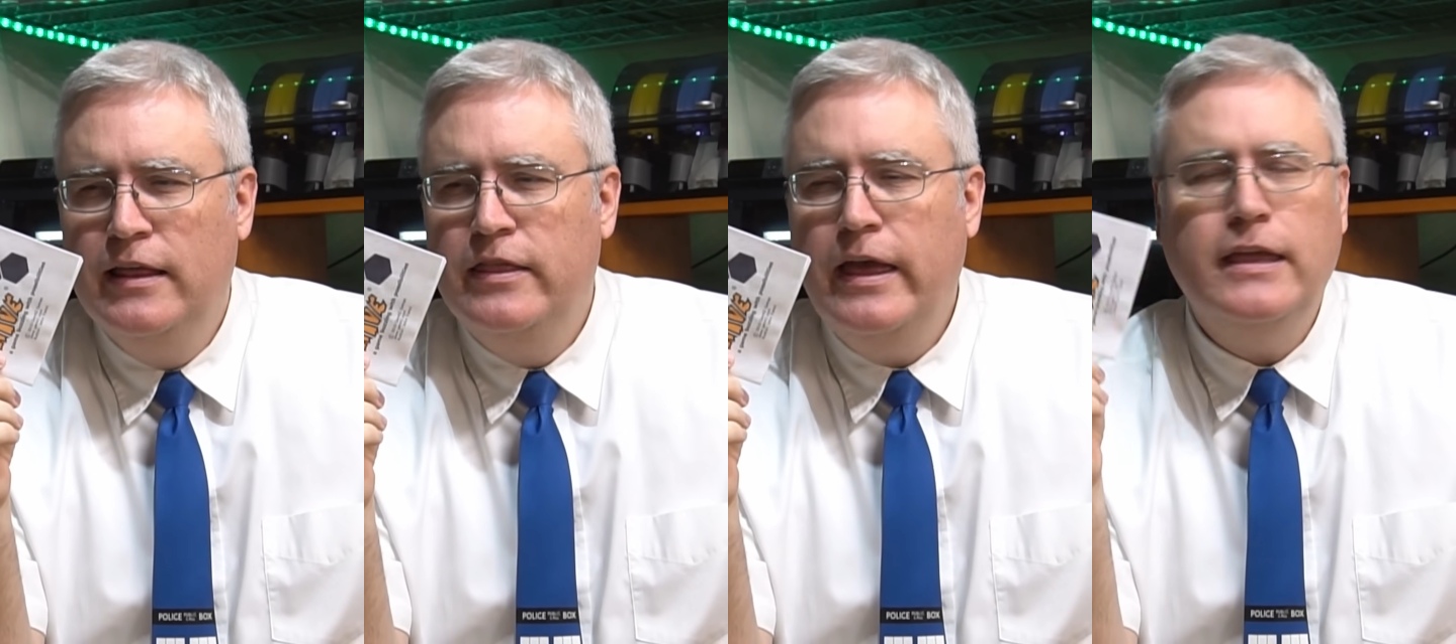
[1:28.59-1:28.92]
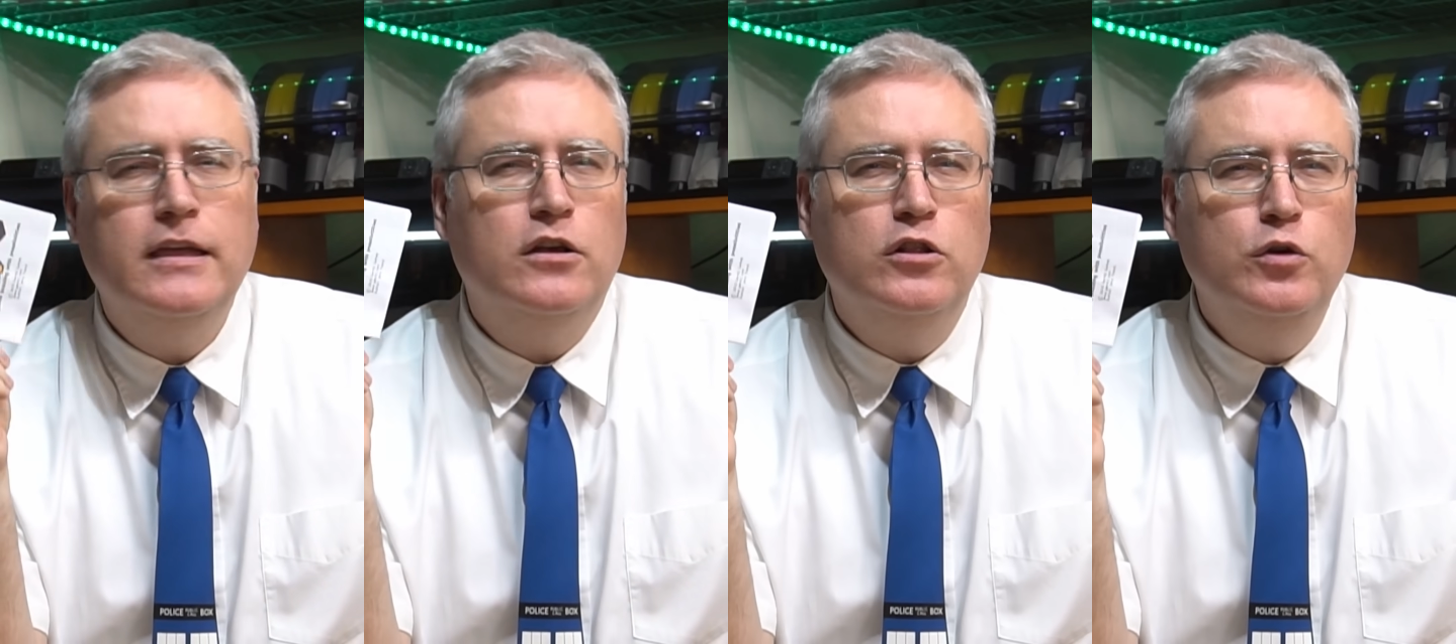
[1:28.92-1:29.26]
that
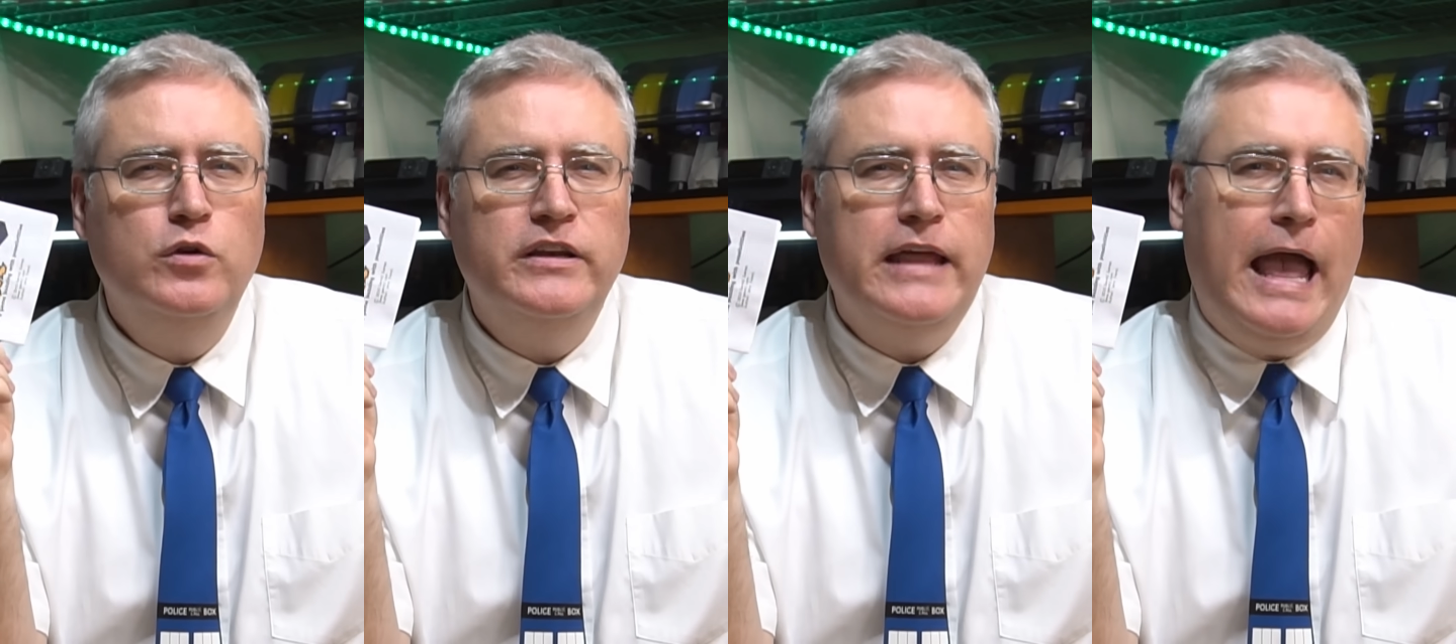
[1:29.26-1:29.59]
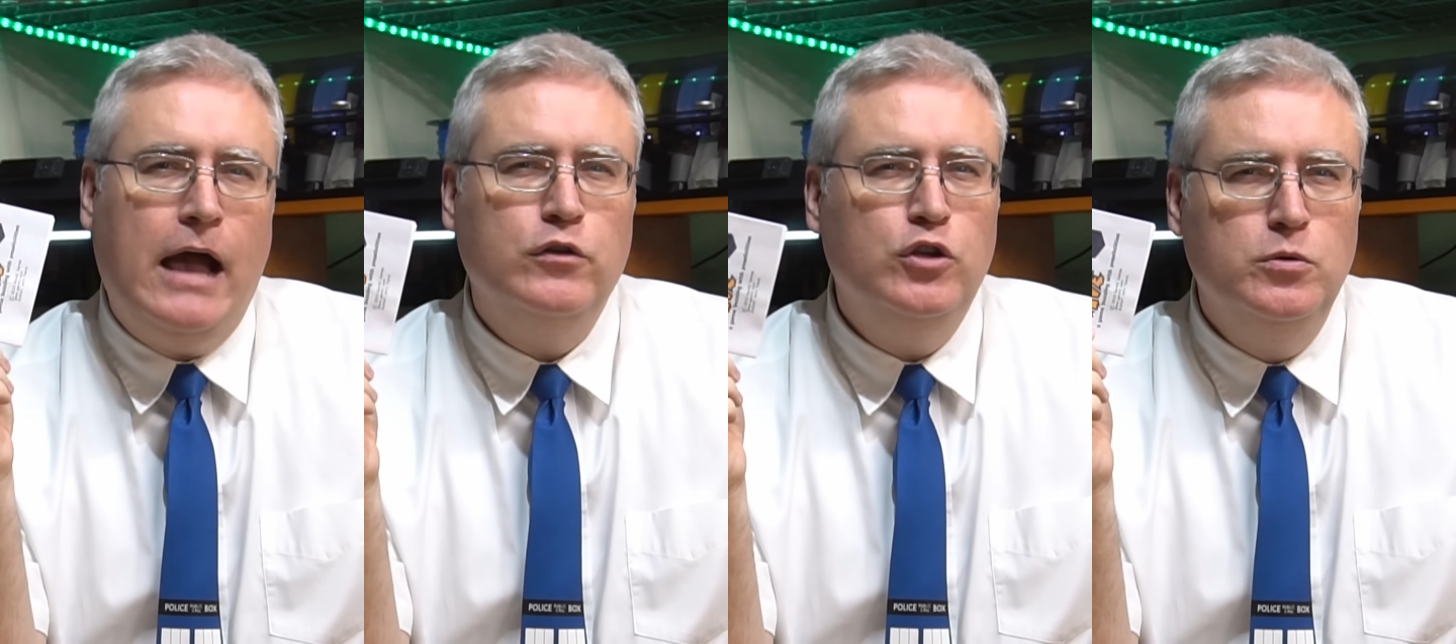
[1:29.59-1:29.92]
included
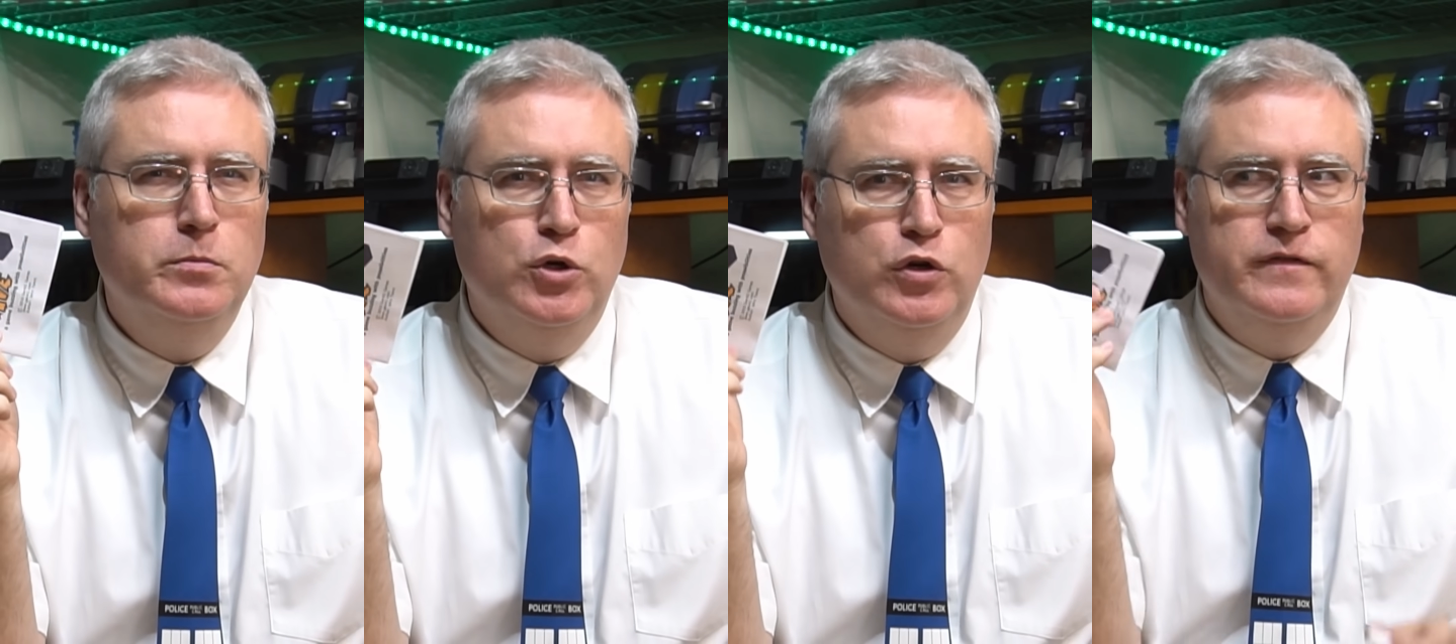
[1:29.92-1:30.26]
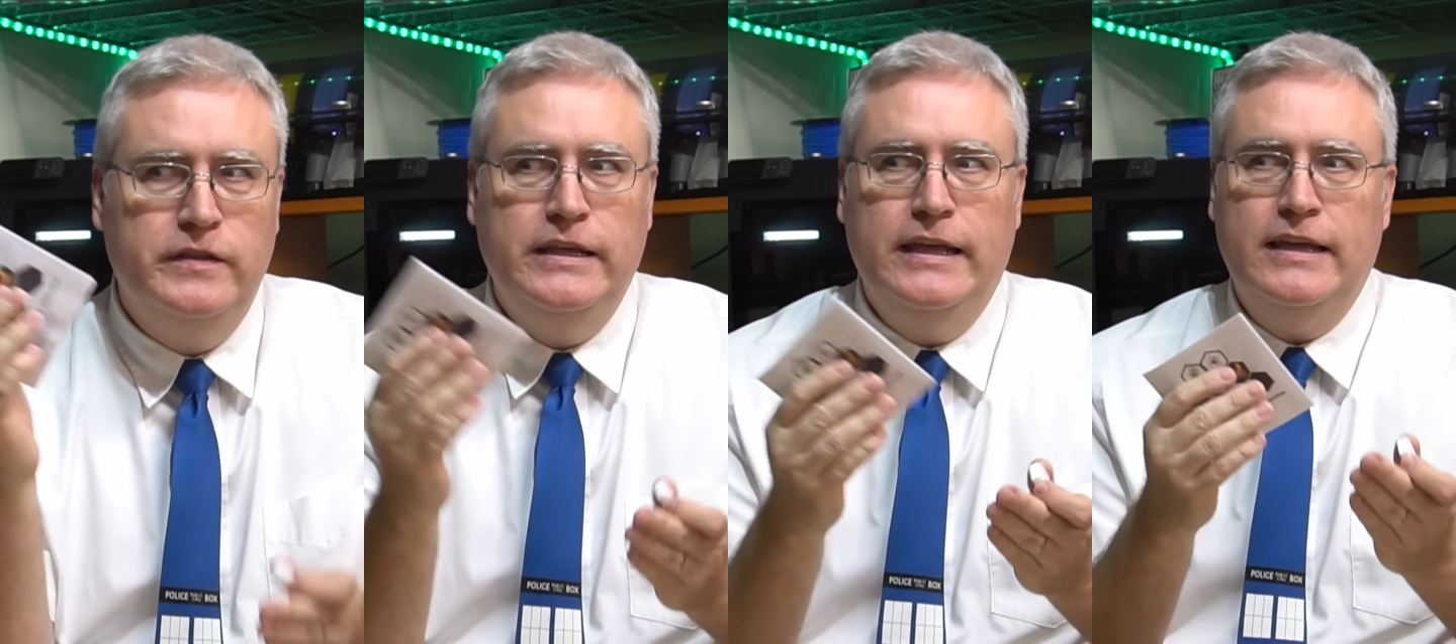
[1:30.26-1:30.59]
how you
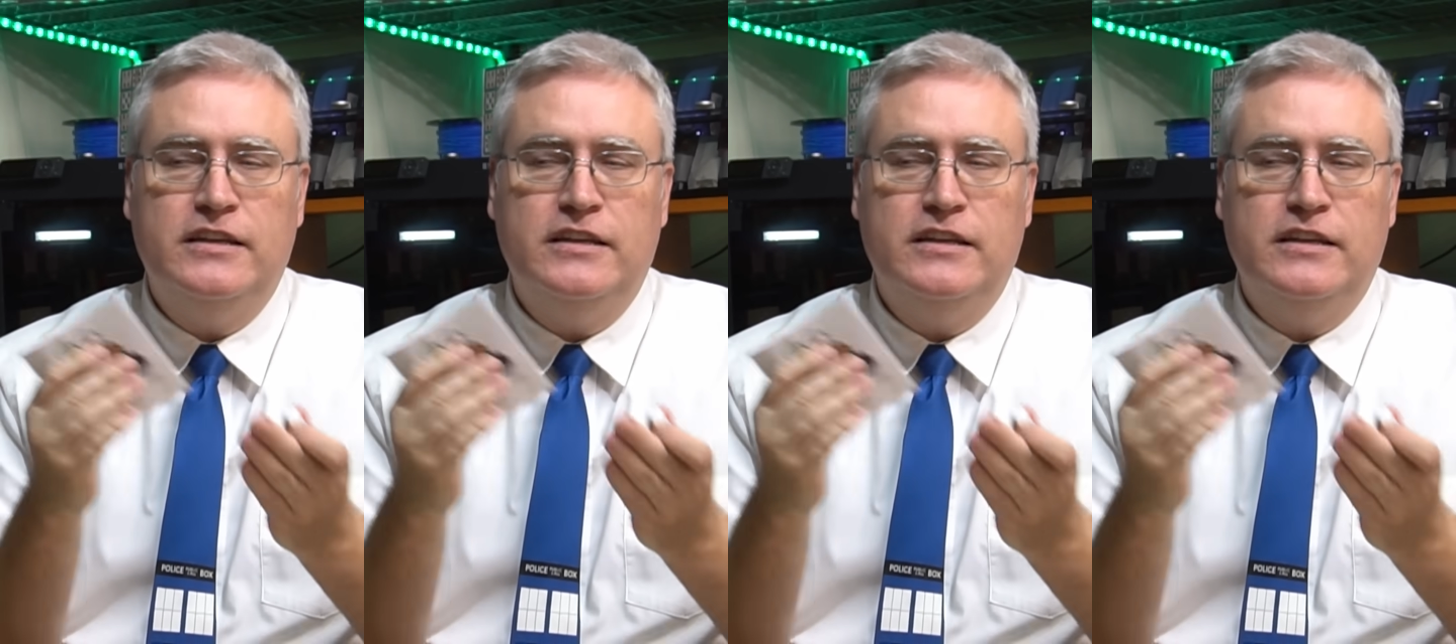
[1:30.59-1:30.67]
move the